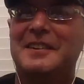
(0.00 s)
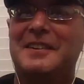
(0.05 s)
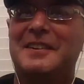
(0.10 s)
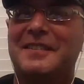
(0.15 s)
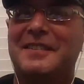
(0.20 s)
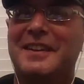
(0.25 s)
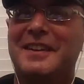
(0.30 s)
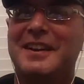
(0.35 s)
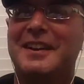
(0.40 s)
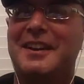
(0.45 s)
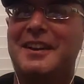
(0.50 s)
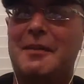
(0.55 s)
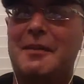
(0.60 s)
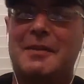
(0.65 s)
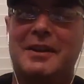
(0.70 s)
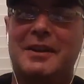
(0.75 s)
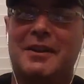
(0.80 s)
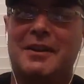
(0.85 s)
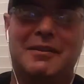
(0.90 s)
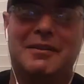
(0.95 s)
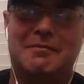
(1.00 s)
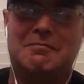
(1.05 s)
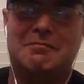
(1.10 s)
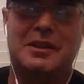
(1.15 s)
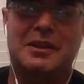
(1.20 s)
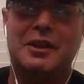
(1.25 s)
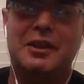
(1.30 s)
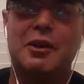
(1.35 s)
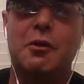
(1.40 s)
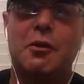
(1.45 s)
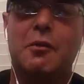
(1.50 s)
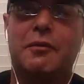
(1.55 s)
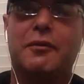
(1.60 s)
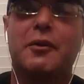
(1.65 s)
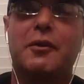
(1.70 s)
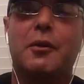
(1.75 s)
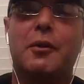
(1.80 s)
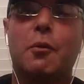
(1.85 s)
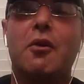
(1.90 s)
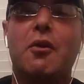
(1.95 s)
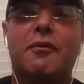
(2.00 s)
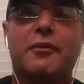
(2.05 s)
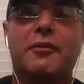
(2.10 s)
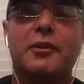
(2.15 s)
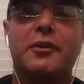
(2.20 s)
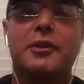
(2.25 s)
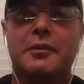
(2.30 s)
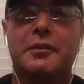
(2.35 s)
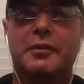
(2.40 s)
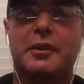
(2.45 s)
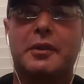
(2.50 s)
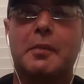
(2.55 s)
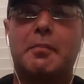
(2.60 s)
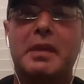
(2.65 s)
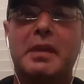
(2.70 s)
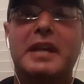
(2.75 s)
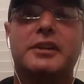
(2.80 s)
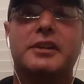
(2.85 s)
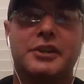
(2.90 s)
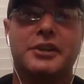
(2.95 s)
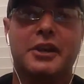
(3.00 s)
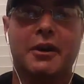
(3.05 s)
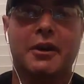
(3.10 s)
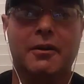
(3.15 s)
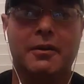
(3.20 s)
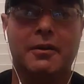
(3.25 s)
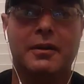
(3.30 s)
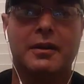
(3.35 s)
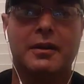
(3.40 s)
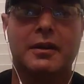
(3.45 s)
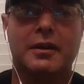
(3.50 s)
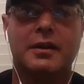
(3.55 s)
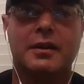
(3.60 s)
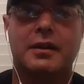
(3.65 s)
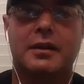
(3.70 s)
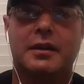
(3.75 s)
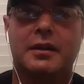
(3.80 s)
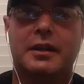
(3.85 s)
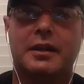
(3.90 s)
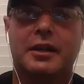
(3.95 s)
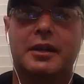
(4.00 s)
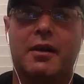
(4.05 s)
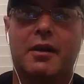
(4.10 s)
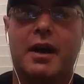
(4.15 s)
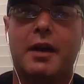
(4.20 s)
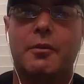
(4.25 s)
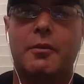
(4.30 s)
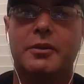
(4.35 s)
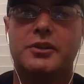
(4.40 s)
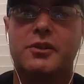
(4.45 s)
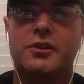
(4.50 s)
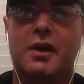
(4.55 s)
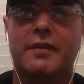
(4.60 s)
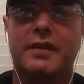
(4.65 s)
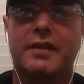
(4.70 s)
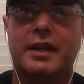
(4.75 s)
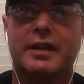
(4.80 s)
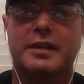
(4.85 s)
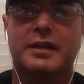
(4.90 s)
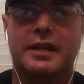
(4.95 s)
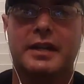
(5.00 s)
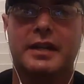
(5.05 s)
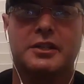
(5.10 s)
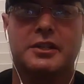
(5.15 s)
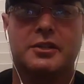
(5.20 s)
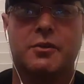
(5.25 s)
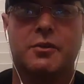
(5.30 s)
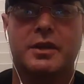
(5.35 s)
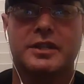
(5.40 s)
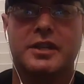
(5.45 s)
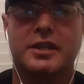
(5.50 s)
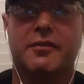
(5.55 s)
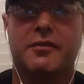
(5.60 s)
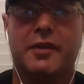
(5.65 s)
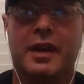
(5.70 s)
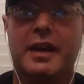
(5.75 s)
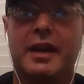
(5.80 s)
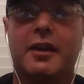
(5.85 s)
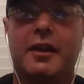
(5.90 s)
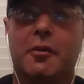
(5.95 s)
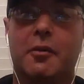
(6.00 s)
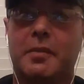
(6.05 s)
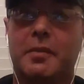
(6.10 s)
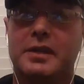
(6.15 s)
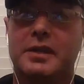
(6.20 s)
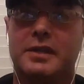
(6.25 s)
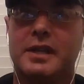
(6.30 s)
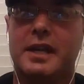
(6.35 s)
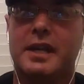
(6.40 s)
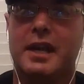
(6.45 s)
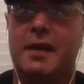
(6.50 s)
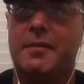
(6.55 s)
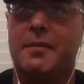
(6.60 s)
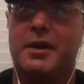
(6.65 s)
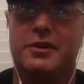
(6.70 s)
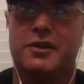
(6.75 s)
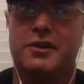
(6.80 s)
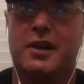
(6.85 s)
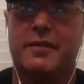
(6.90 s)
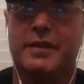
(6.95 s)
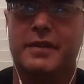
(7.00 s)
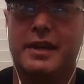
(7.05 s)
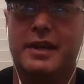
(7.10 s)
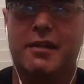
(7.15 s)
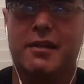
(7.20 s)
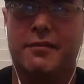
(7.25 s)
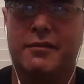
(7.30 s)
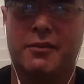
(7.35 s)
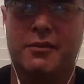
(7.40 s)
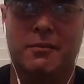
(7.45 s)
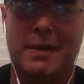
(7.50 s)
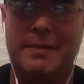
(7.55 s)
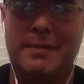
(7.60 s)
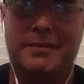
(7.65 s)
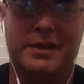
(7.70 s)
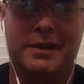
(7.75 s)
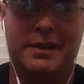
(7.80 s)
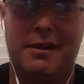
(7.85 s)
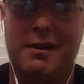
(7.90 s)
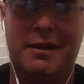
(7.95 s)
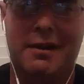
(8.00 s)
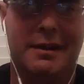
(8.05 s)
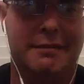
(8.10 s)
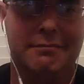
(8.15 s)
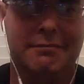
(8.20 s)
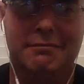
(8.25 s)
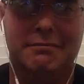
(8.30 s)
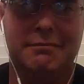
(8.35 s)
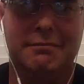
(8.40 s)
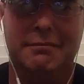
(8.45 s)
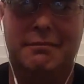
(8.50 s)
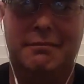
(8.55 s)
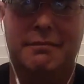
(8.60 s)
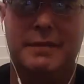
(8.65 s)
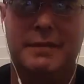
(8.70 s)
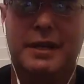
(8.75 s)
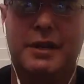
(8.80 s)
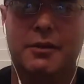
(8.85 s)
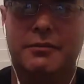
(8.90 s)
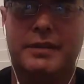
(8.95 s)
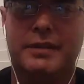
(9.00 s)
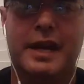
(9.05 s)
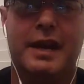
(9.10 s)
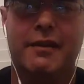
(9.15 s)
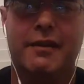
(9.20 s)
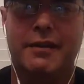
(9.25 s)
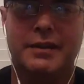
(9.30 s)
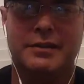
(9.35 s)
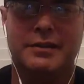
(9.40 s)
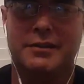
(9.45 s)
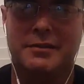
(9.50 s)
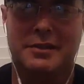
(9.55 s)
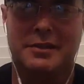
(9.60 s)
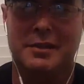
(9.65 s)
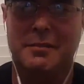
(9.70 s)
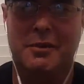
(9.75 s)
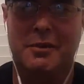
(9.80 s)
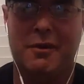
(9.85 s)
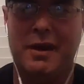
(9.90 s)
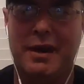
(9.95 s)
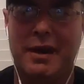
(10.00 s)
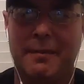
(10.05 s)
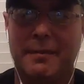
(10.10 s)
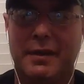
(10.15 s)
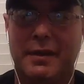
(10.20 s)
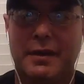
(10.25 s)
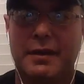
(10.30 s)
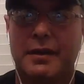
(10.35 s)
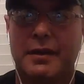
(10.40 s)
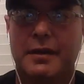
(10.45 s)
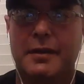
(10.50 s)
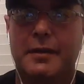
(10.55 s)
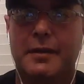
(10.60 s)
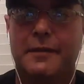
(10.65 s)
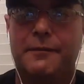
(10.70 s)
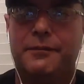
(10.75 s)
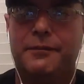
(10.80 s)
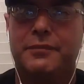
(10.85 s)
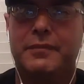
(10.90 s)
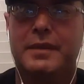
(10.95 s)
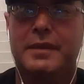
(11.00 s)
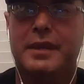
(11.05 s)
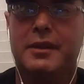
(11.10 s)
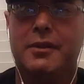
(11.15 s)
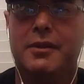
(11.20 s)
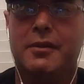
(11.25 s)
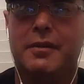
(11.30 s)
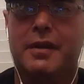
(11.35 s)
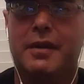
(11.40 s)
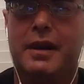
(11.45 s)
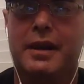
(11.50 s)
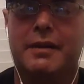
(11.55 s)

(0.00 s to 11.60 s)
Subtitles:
I mean, I'd be, you know, for the big show, you know, I would drive down to Texas twice a year for NRBC. I'm not driving down for Repticon, you know, Dallas or some crap. You know,